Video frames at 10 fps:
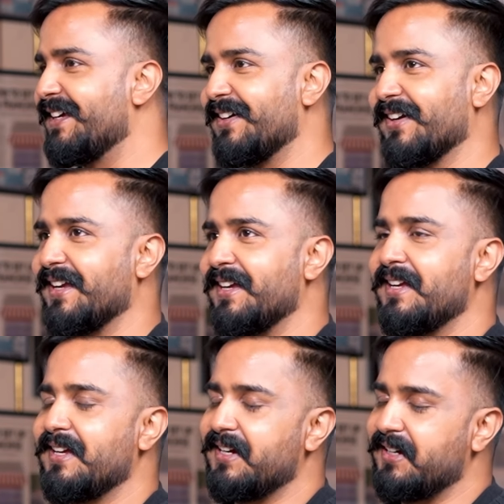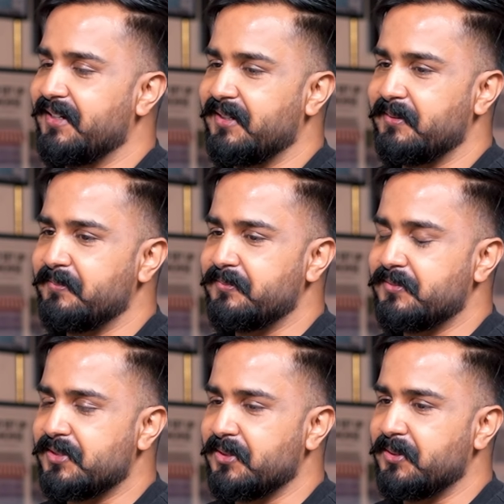Okay.
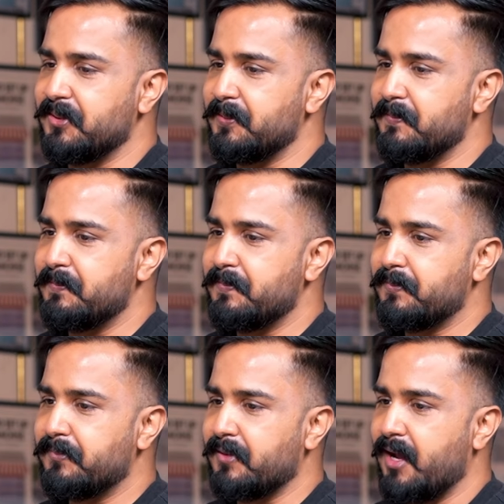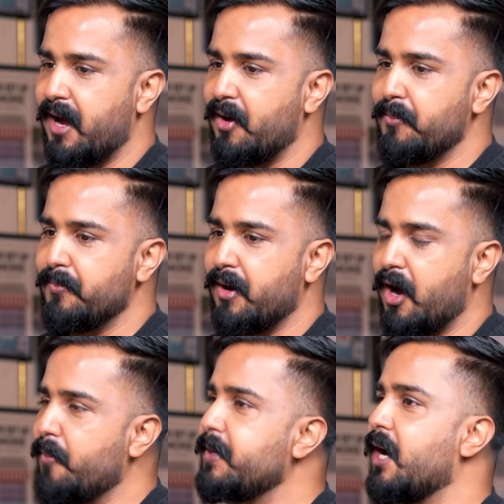So
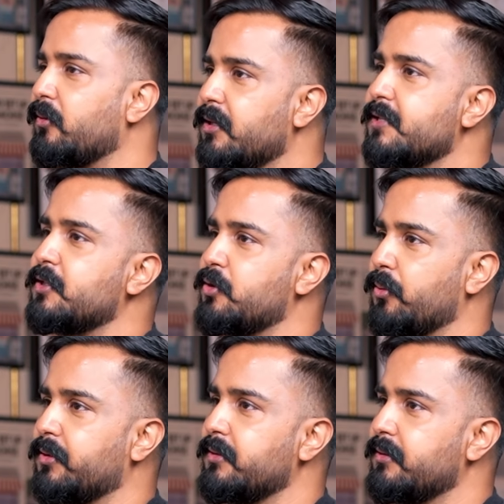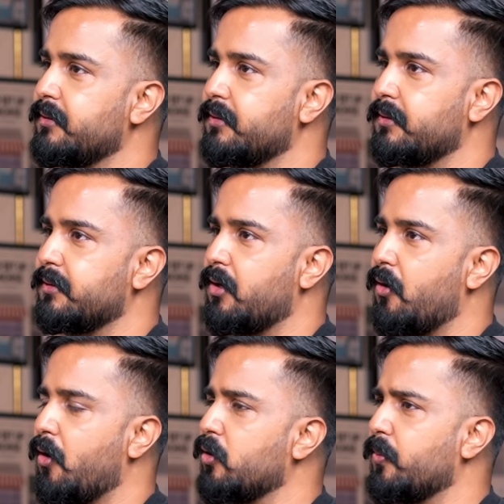how many outlets in total
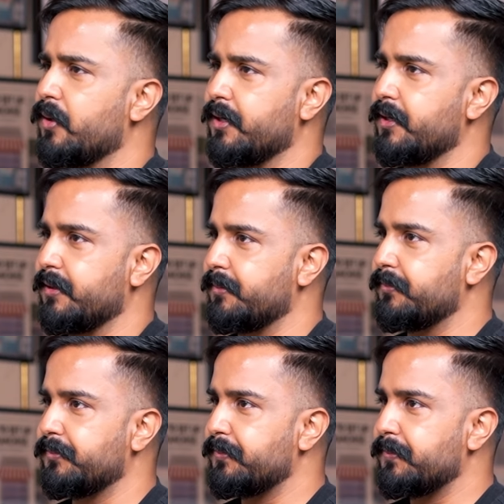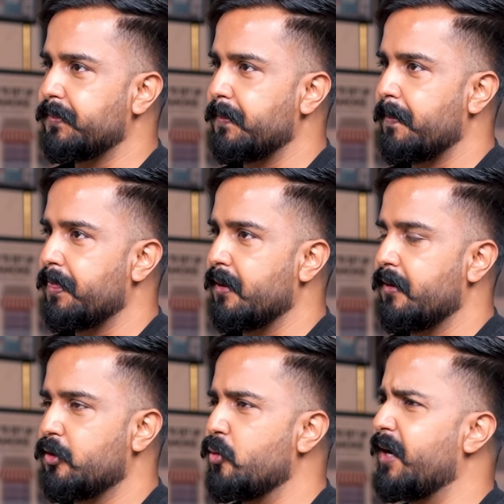all over India?
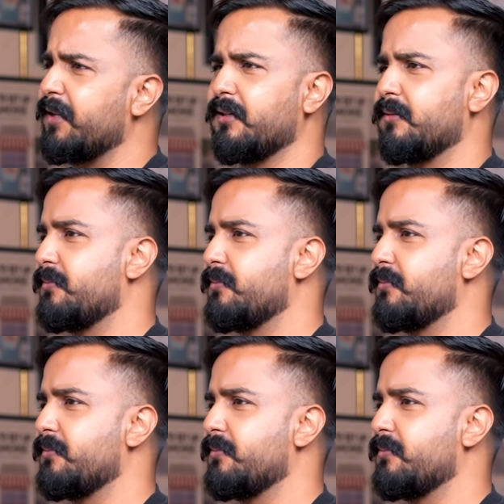So together,